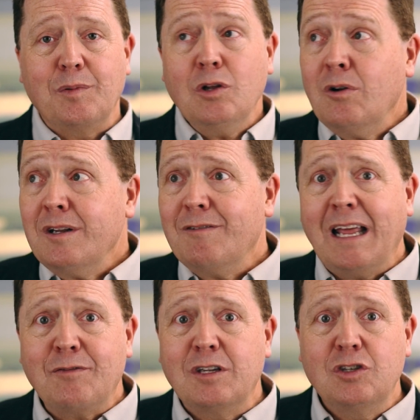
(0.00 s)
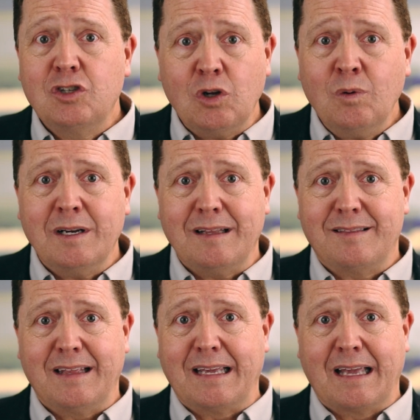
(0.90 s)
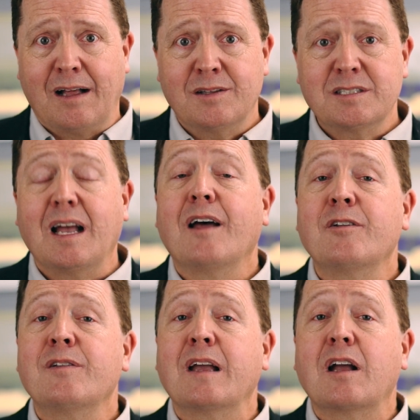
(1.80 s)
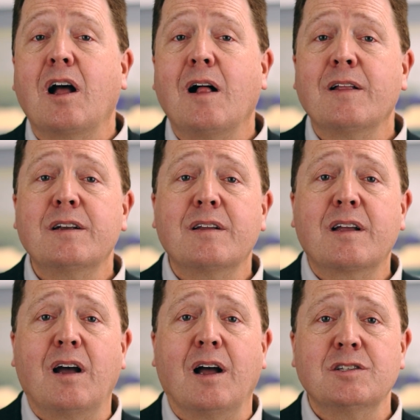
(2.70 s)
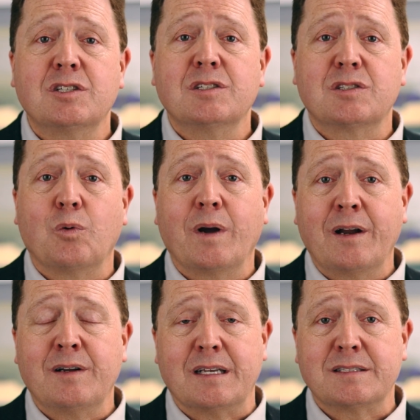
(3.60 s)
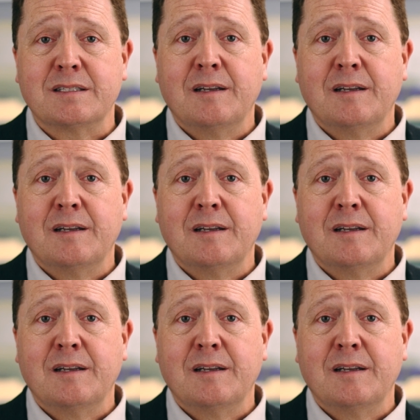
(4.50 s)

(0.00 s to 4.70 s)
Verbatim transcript: You don't even have to do anything else other than call it to conscious awareness.